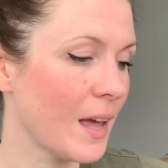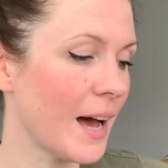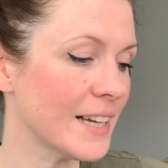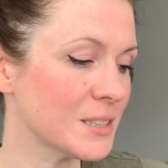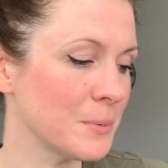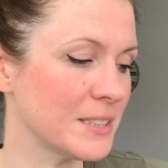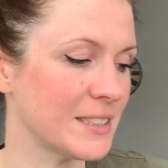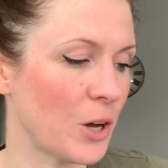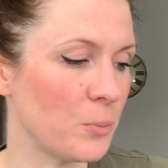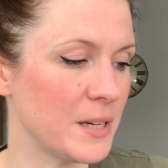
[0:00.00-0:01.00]
asthma,
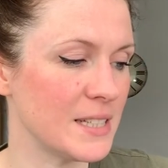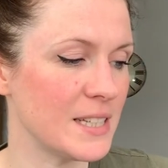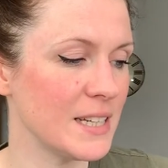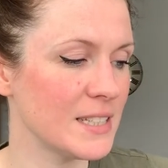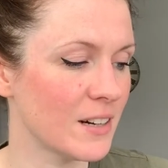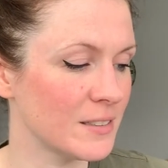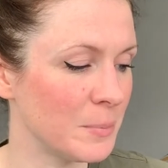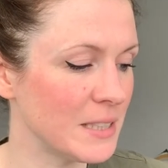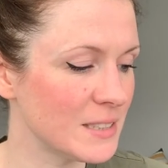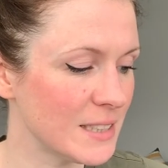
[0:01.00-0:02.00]
C O P D,
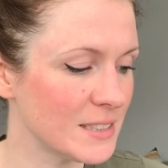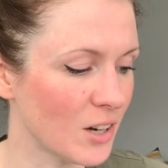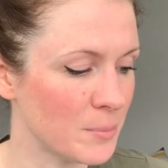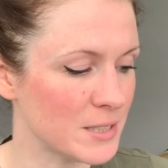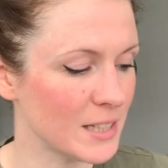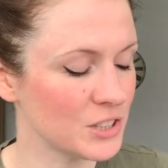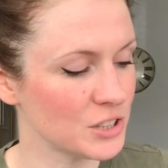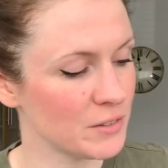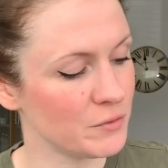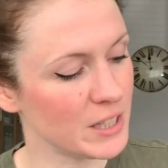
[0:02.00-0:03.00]
diabetes,
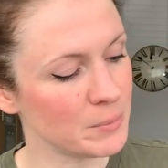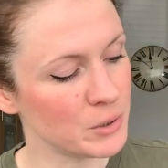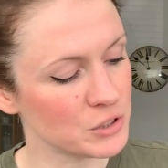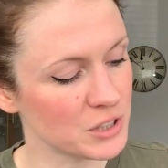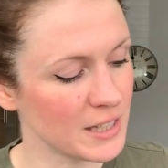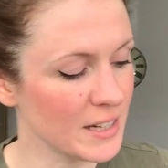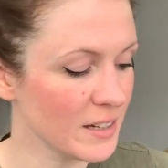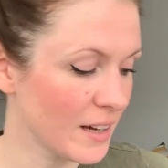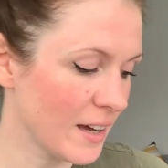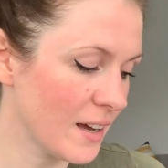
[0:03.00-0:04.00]
hypertension, venipuncture,
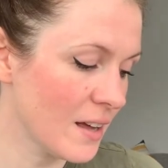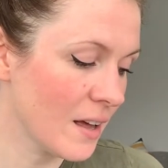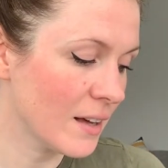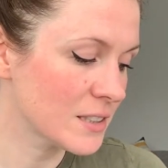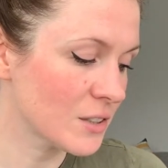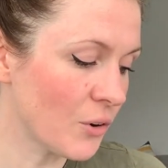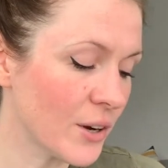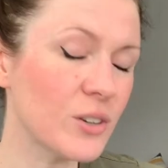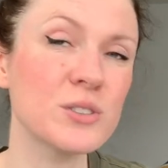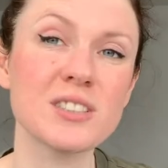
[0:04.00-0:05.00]
ear care,
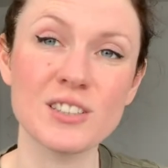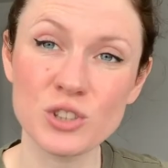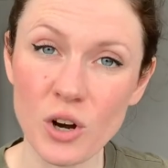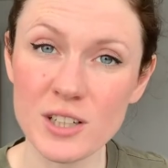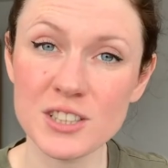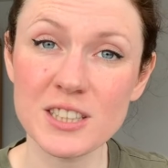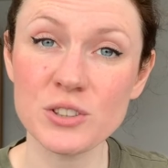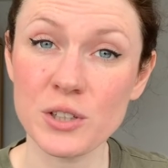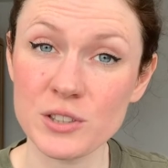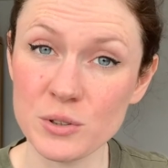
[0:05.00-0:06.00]
cervical cytology,
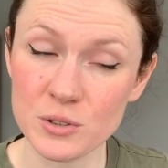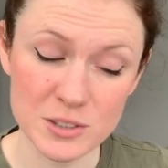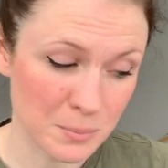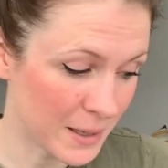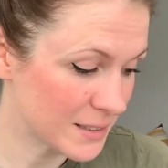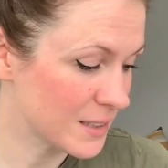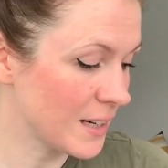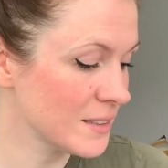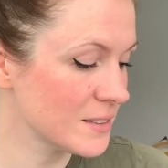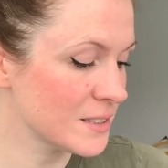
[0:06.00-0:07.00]
so you can do your smear
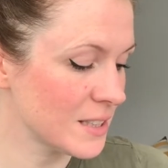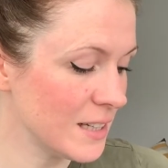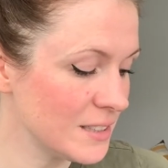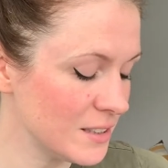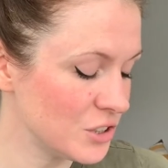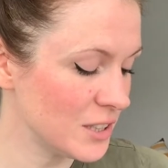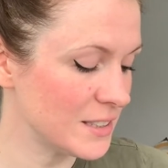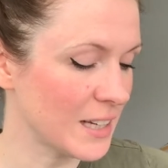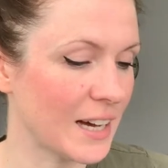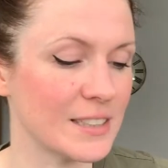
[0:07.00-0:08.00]
tests, E C
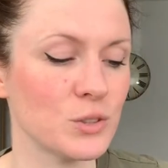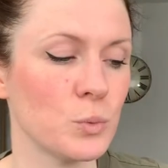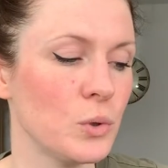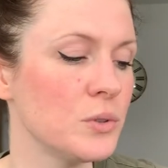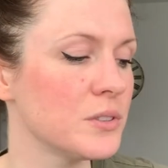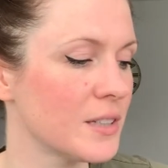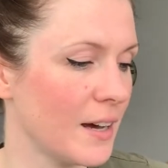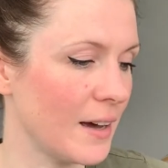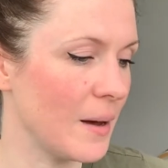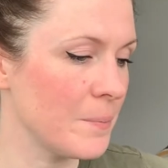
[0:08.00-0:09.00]
Gs and wound
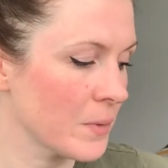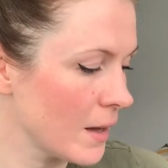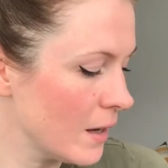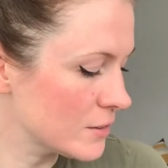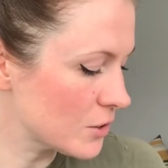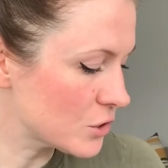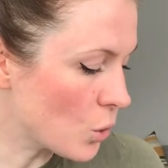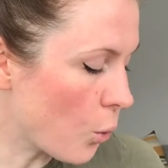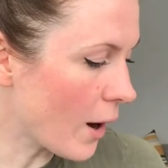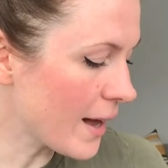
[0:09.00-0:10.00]
care. So there's
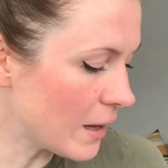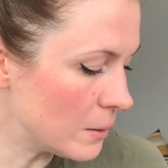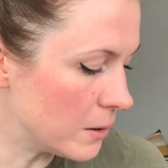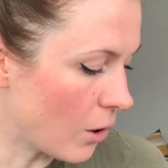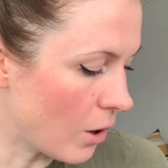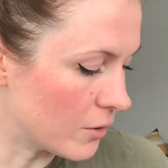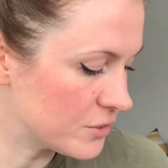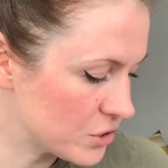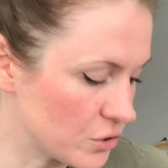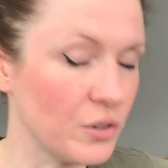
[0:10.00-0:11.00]
quite a lot of
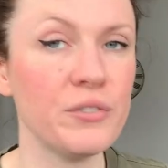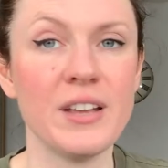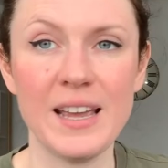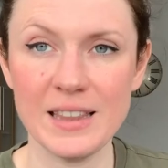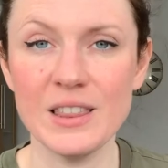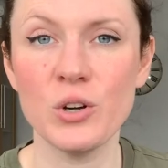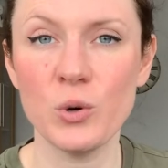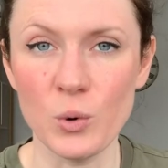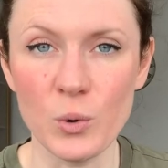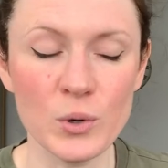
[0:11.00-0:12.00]
stuff in the
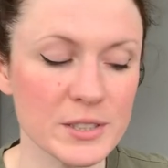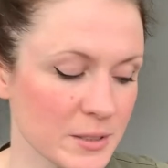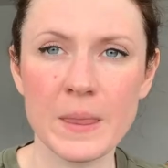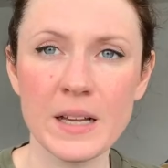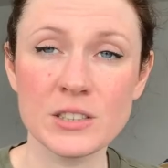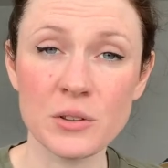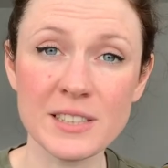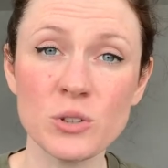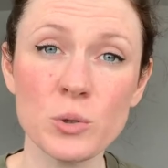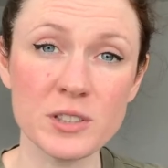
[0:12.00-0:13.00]
course. So
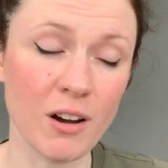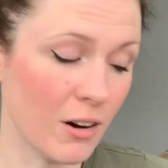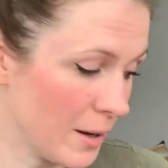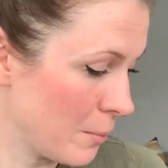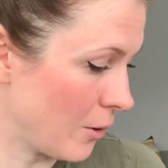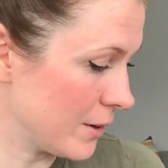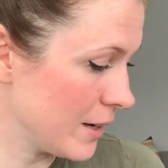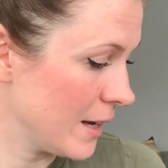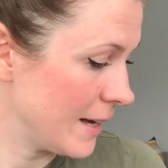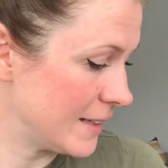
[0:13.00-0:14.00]
this course that I'm
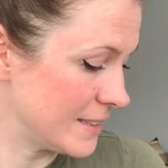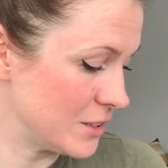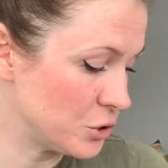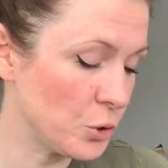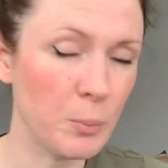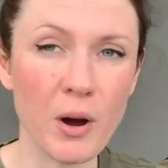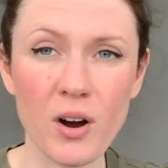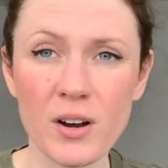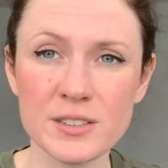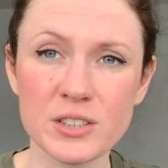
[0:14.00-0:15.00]
on is in two
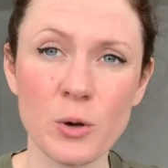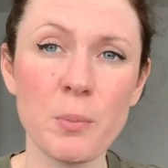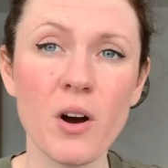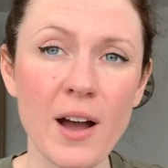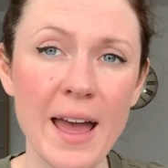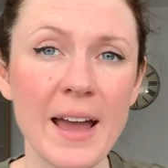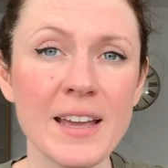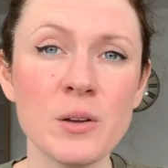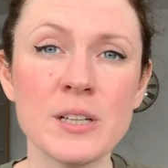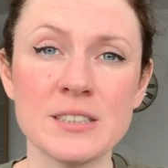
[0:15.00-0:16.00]
parts. So part A
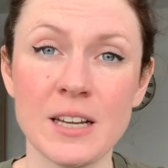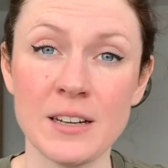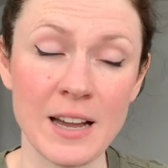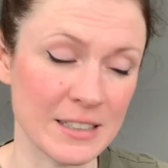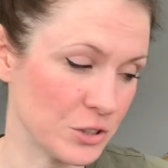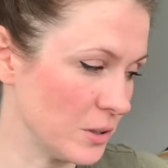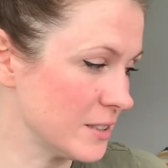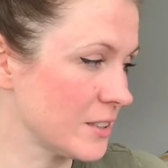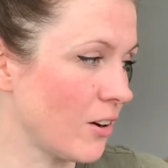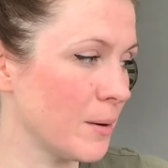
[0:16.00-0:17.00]
is an actual
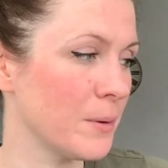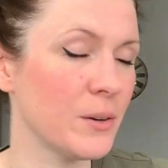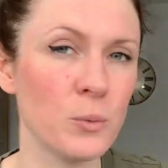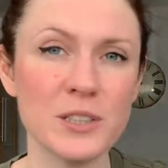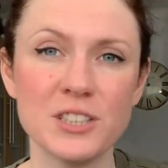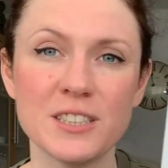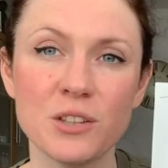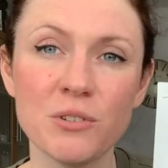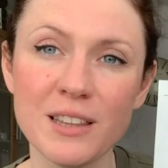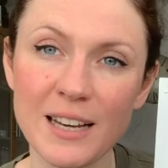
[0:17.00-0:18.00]
assignment, which is
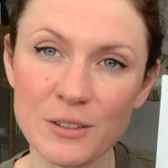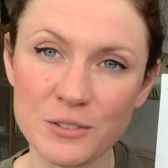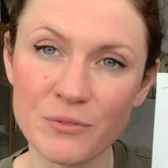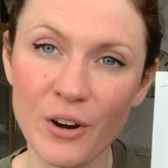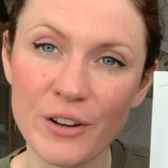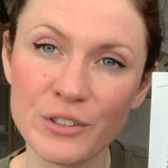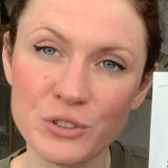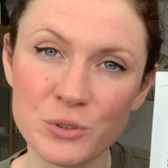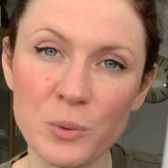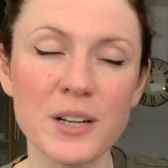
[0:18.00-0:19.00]
three thousand five
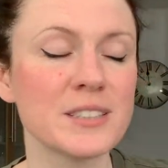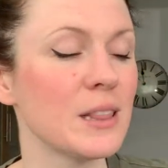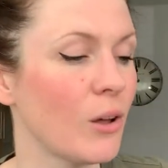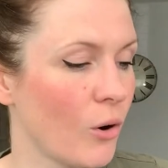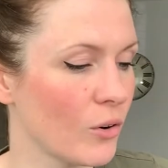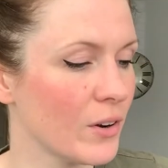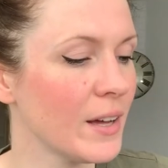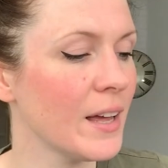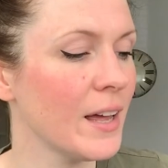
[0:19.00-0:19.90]
hundred words long,